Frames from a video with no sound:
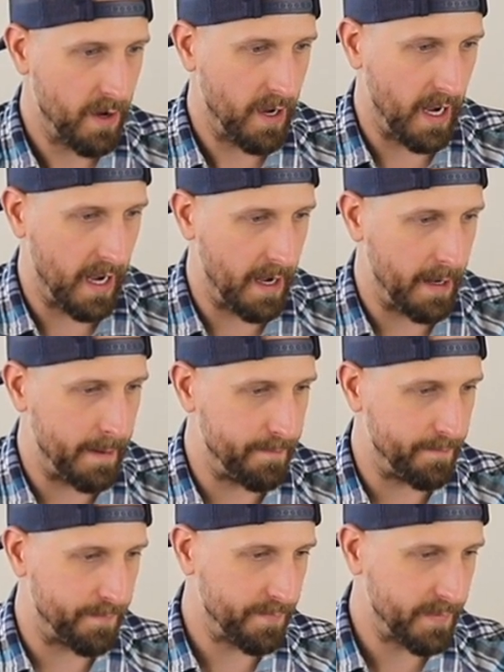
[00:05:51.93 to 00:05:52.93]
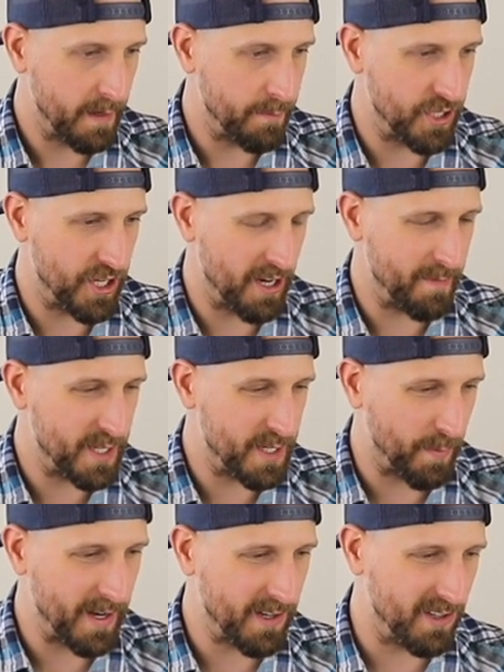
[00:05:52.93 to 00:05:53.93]
But Jeremy
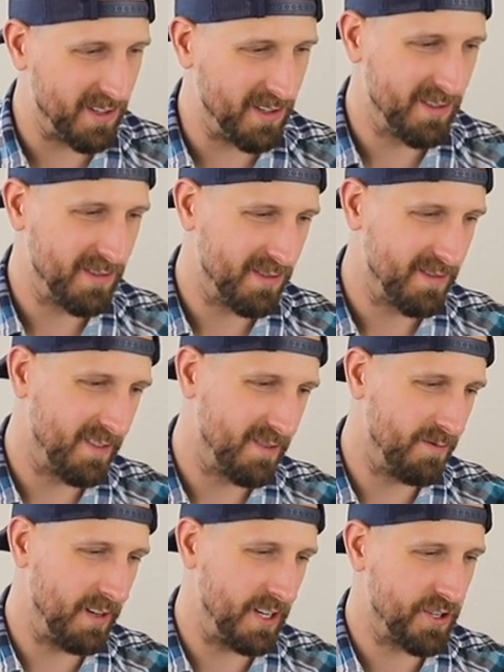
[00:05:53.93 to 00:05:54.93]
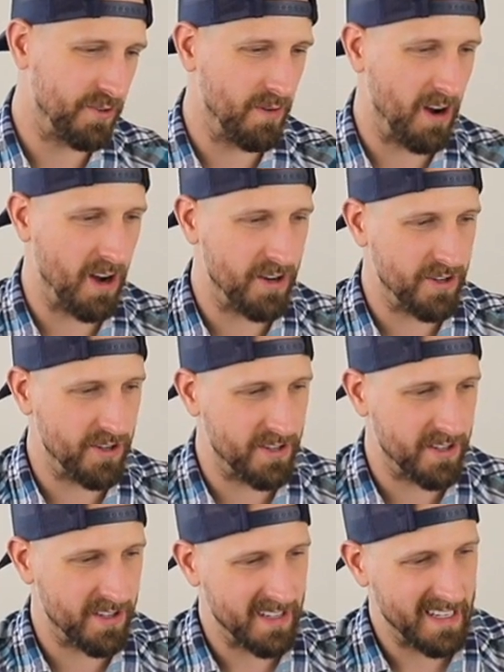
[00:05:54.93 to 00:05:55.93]
Sprinkle, Richard
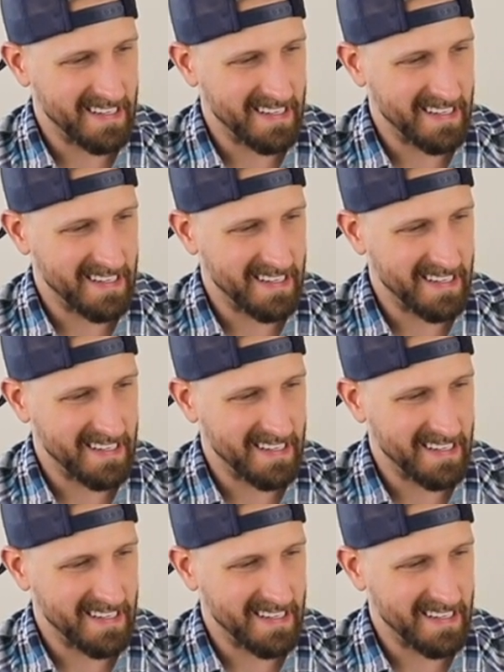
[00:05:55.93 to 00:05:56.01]
Rodgers,